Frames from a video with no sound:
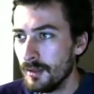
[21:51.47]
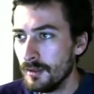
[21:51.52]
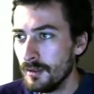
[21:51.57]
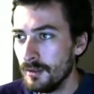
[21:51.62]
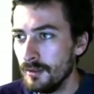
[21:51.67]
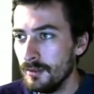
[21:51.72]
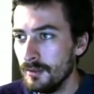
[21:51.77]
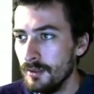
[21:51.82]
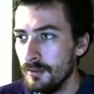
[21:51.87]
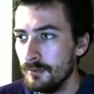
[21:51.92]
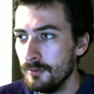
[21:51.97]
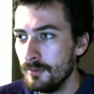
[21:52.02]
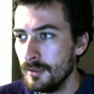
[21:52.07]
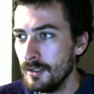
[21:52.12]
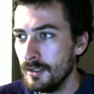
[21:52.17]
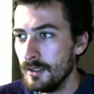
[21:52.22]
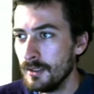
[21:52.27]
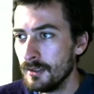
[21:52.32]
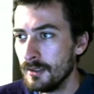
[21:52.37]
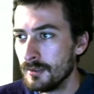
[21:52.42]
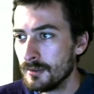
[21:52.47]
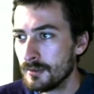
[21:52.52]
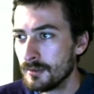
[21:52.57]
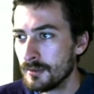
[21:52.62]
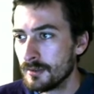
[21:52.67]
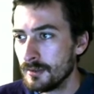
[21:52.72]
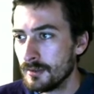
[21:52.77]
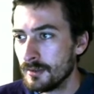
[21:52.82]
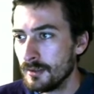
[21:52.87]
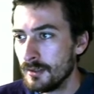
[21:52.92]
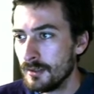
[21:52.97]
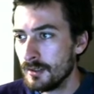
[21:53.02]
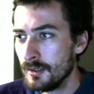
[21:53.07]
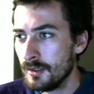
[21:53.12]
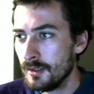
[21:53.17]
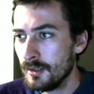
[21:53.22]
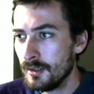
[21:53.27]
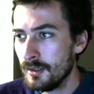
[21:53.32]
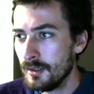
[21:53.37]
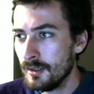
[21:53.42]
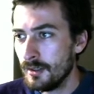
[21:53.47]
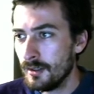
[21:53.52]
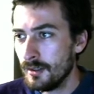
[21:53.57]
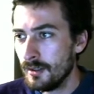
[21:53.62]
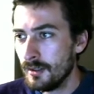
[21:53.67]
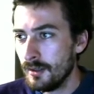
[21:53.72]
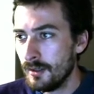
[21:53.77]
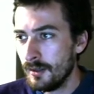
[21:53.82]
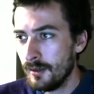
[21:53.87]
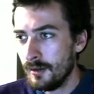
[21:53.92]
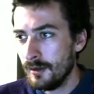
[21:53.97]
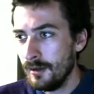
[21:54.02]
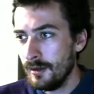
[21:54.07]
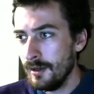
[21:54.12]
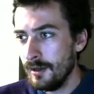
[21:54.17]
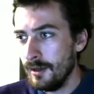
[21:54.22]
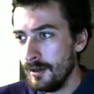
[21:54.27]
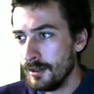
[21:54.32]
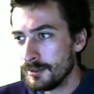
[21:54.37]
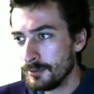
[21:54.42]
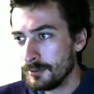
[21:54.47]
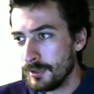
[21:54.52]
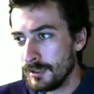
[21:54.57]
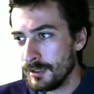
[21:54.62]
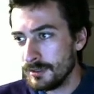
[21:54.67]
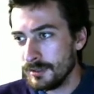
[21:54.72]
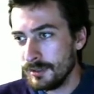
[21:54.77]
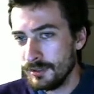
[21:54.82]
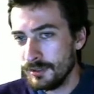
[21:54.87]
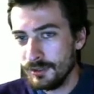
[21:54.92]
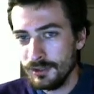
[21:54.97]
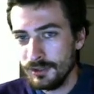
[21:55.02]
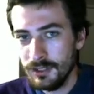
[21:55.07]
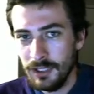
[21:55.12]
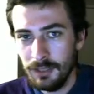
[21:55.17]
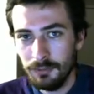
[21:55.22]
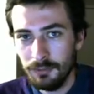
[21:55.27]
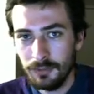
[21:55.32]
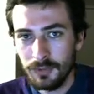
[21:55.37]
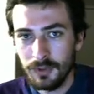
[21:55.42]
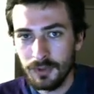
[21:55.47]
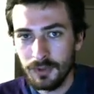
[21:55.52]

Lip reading: YouTube vids, Ayers watershed shape.